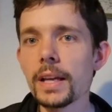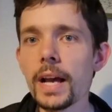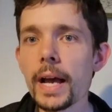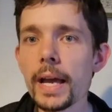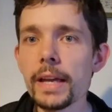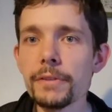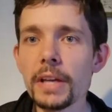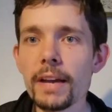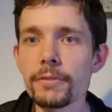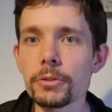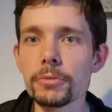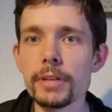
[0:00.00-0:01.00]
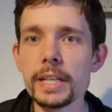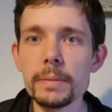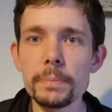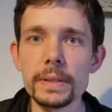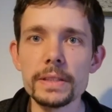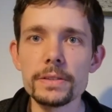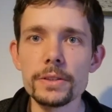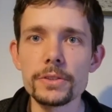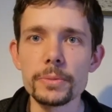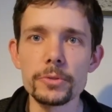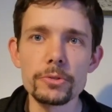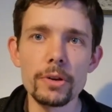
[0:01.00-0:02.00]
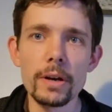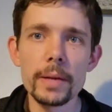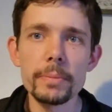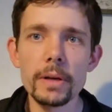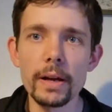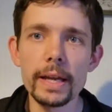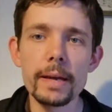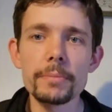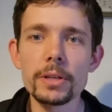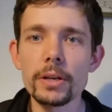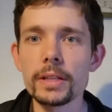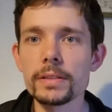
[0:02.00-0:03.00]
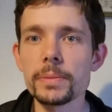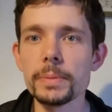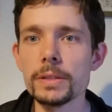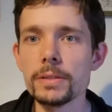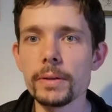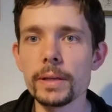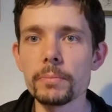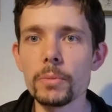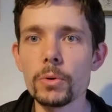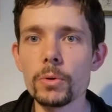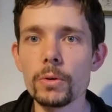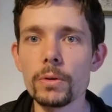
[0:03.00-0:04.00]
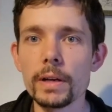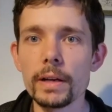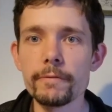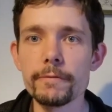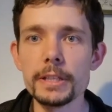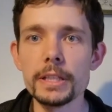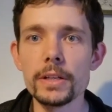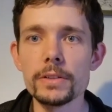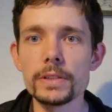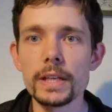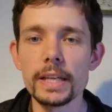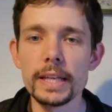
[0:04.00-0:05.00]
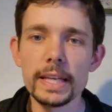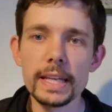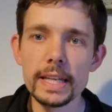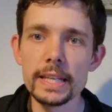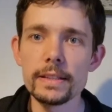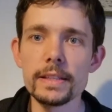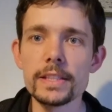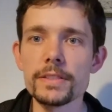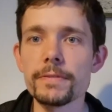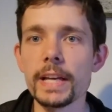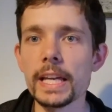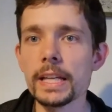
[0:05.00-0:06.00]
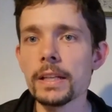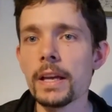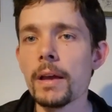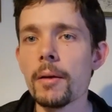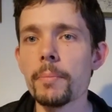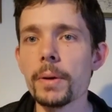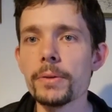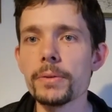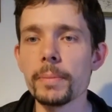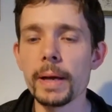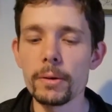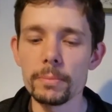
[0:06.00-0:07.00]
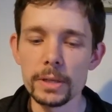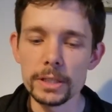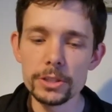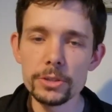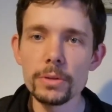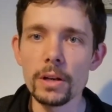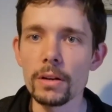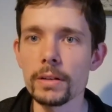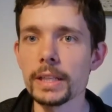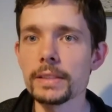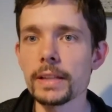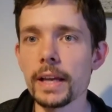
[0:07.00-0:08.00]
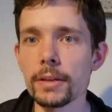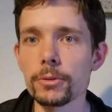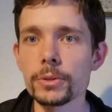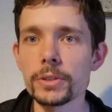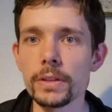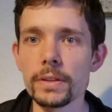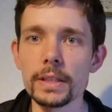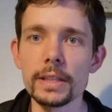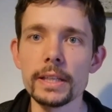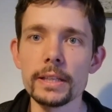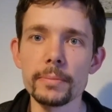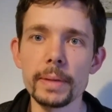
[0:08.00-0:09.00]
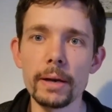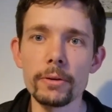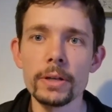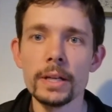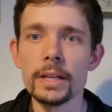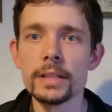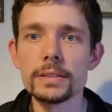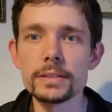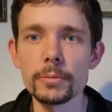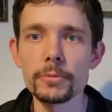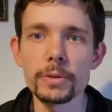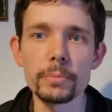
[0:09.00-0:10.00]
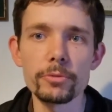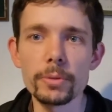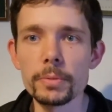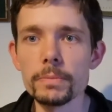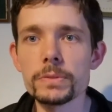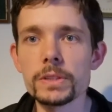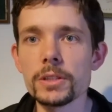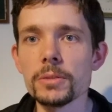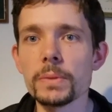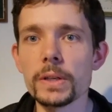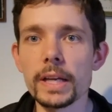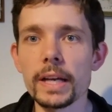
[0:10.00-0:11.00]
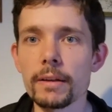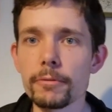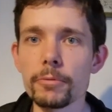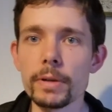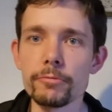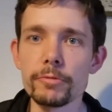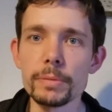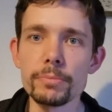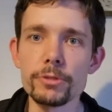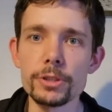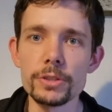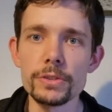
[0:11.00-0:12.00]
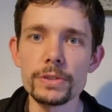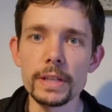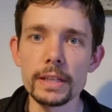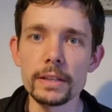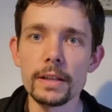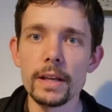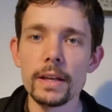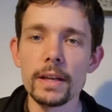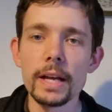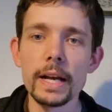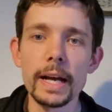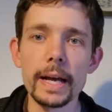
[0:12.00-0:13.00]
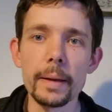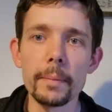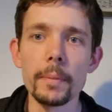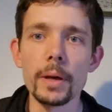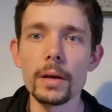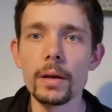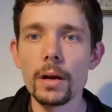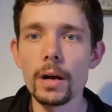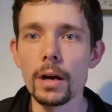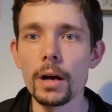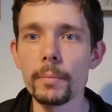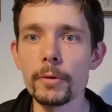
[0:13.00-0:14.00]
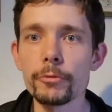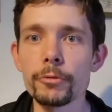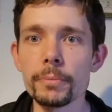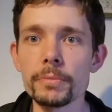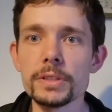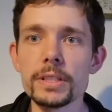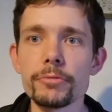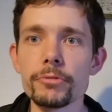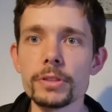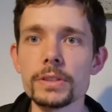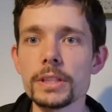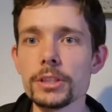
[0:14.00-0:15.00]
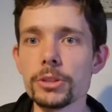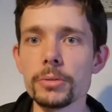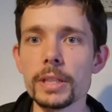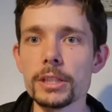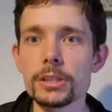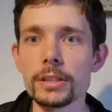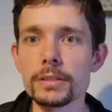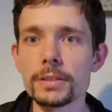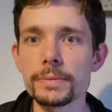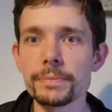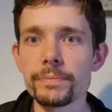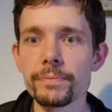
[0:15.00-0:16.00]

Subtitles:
If you haven't already, please do subscribe. I am going to be doing more videos in this vein, both about my new harness and also thinking about some of the problems that you might have when reproducing armor from different situations.